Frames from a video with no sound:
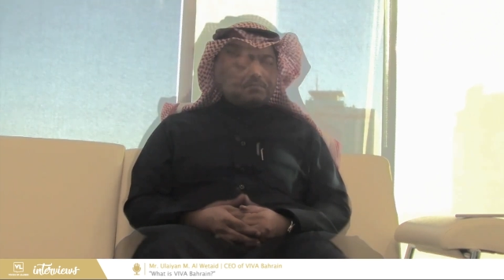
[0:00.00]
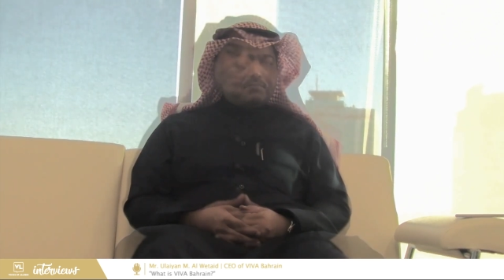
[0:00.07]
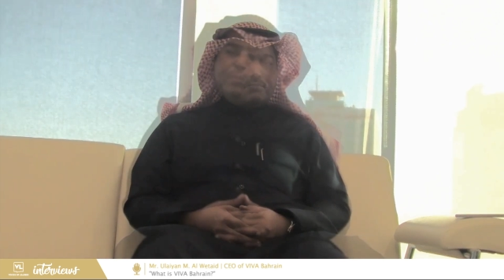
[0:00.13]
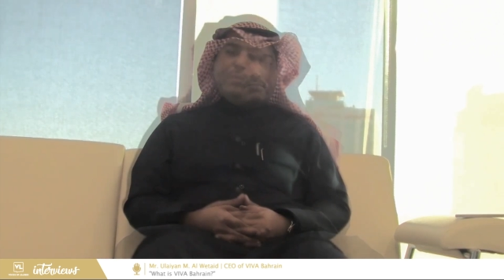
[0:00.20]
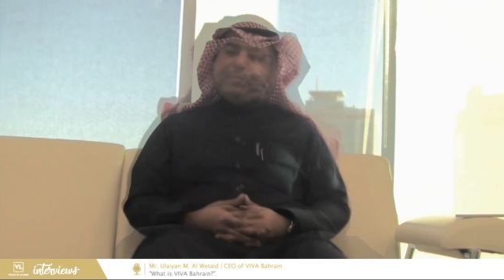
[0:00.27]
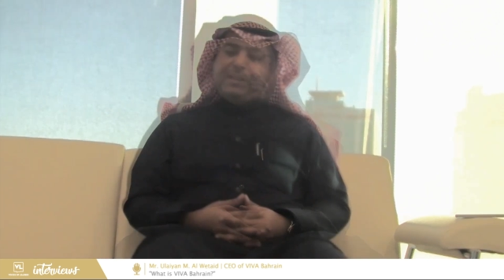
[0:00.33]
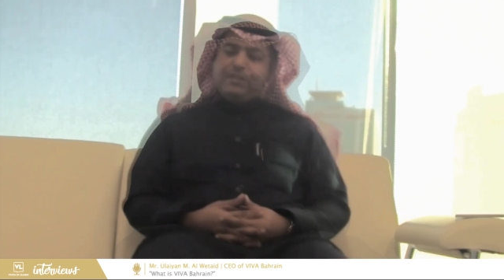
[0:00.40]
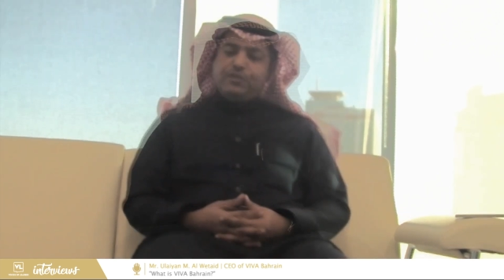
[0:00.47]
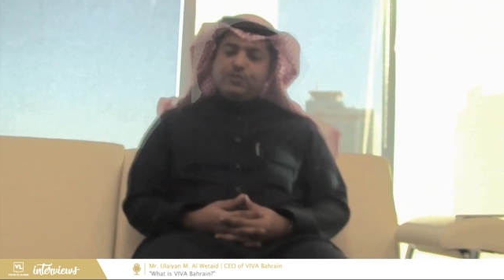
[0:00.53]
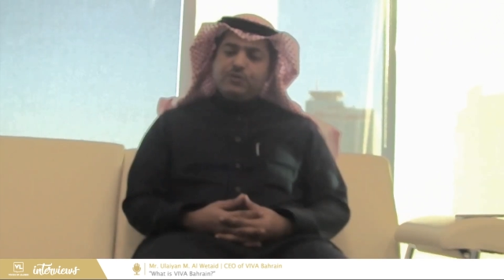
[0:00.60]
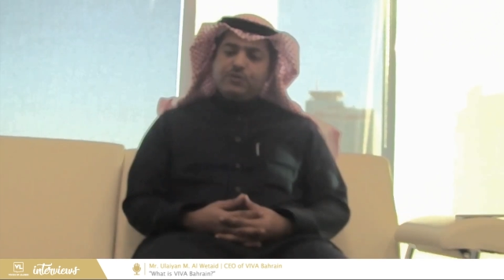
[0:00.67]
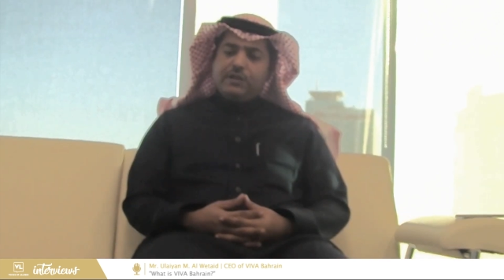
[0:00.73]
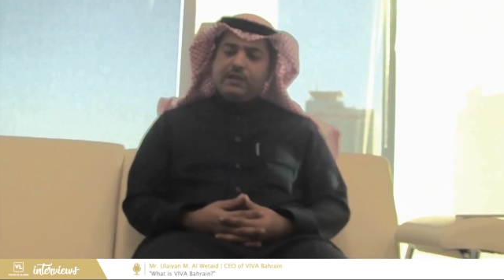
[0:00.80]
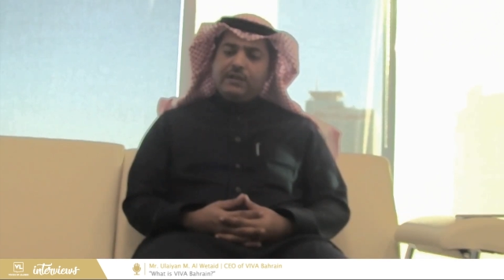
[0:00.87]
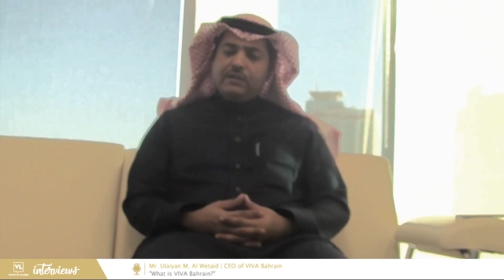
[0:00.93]
We made
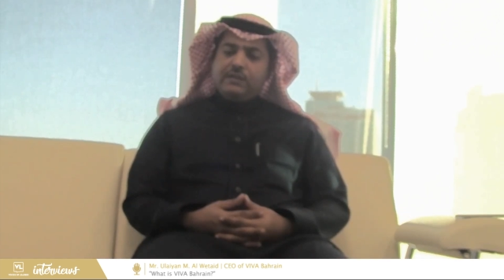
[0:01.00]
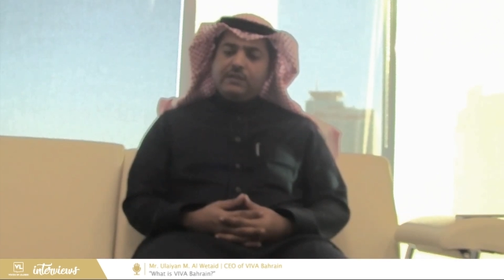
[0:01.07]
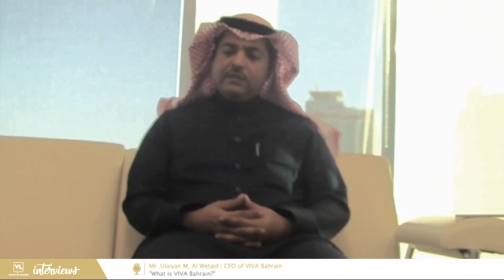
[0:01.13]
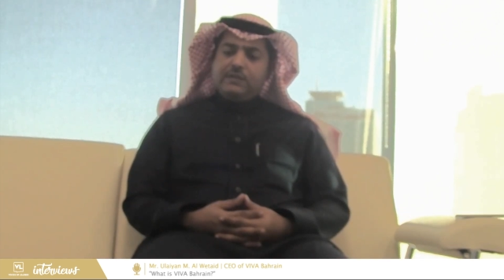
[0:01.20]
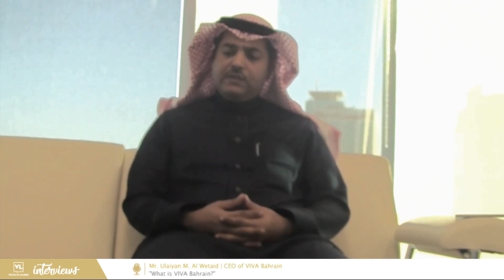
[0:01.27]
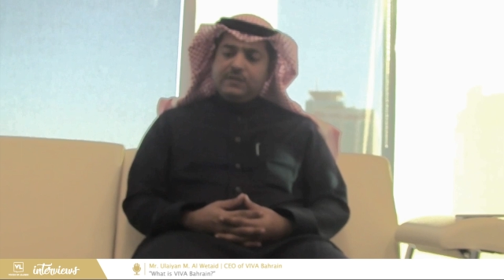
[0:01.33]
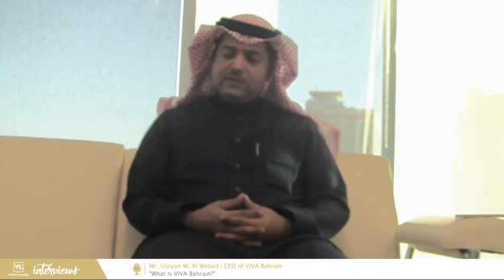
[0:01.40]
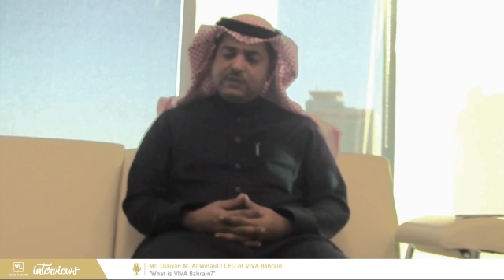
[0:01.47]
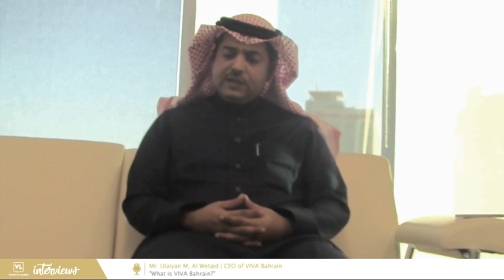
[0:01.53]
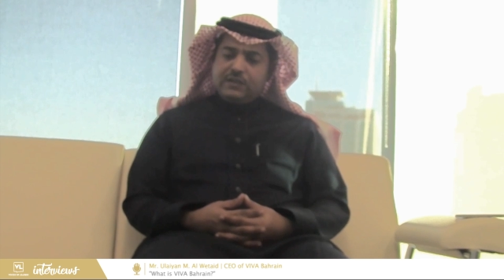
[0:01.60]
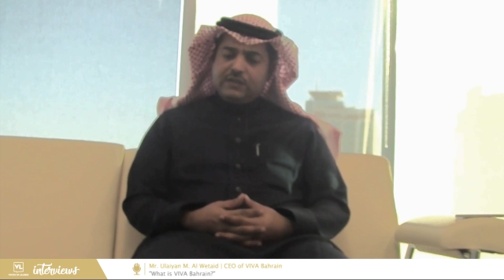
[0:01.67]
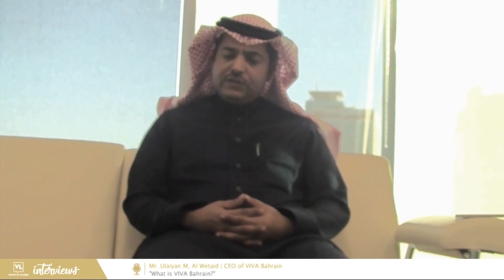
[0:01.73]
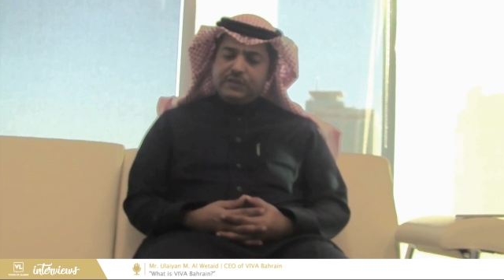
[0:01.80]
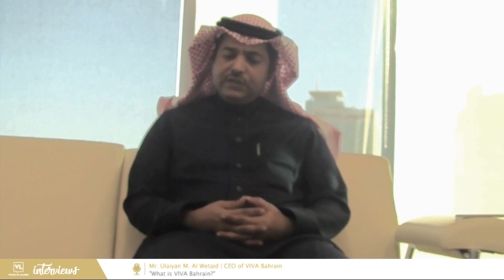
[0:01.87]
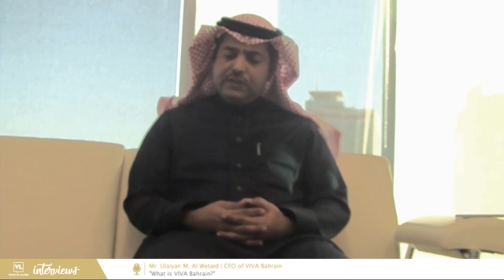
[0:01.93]
sure that this
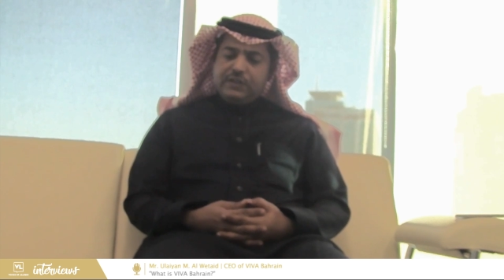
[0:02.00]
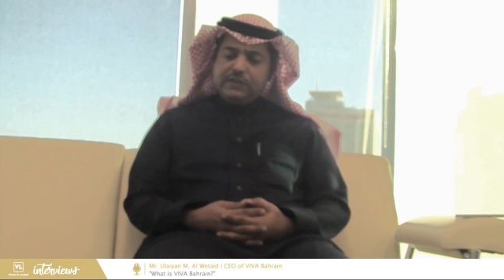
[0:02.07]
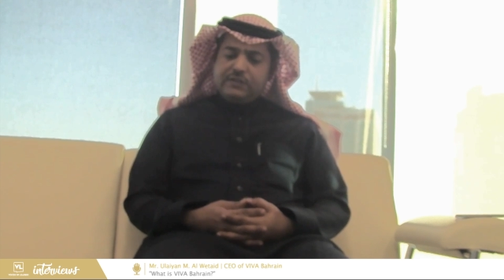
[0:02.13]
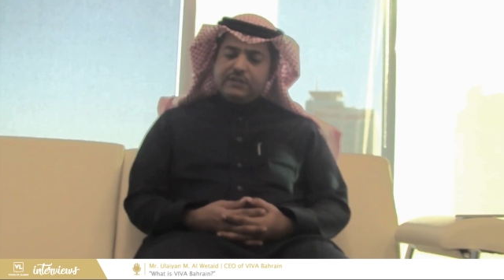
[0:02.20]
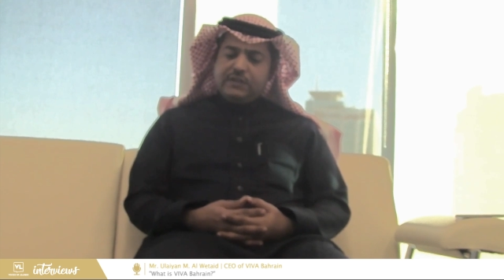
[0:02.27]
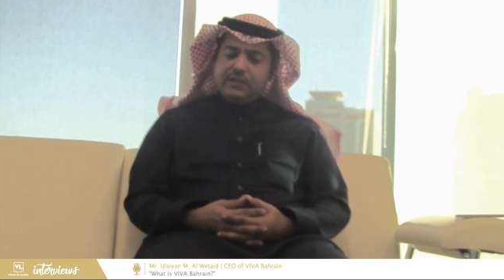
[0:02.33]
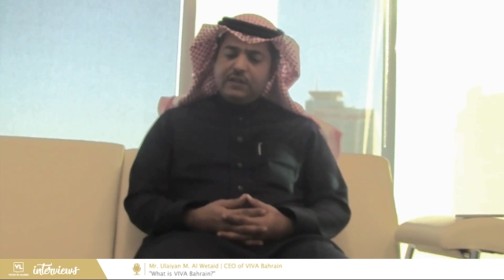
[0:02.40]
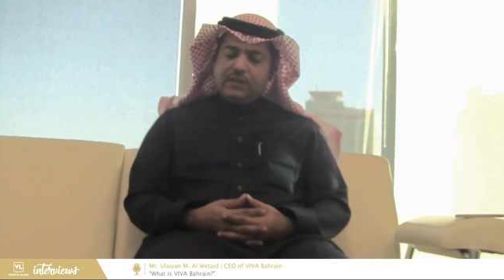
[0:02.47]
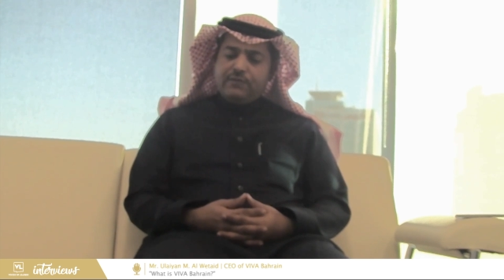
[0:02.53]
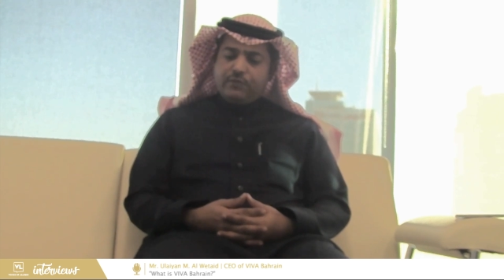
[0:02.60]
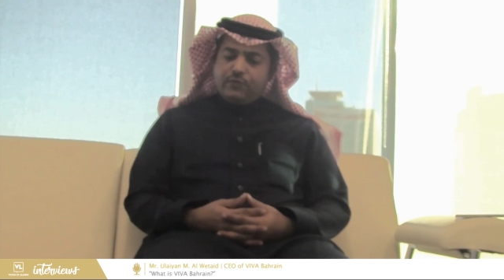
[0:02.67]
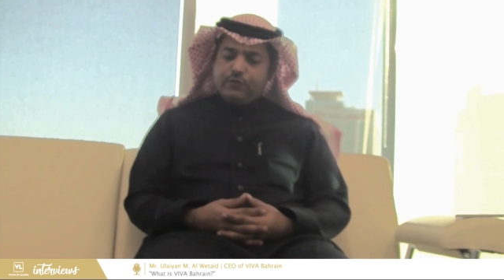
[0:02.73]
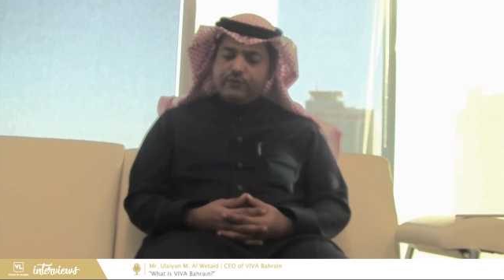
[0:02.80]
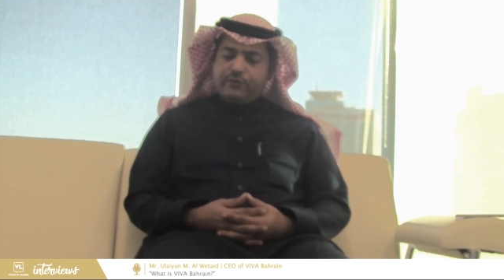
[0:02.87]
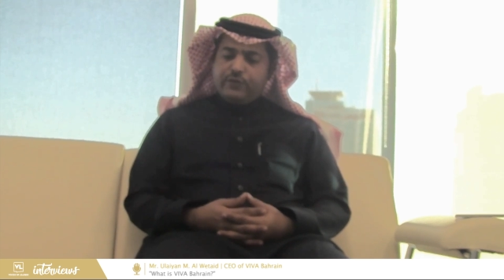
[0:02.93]
country is at the
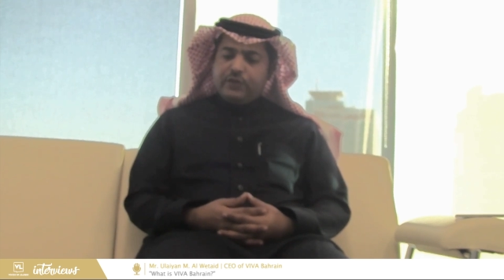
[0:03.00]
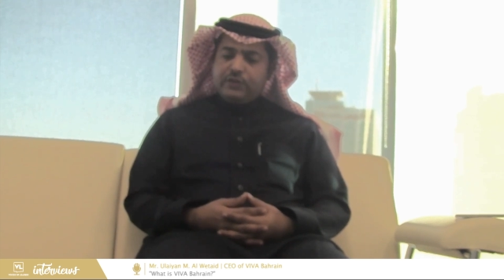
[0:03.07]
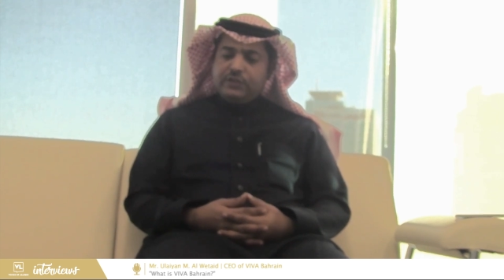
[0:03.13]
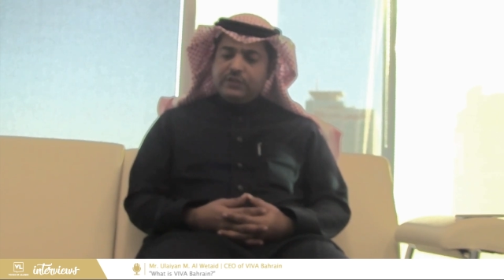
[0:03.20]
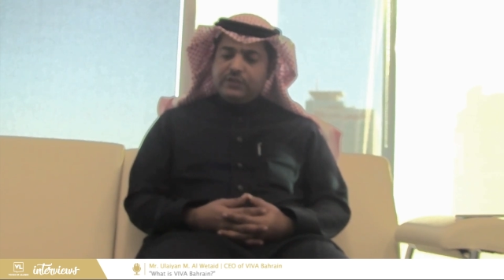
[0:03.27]
forefront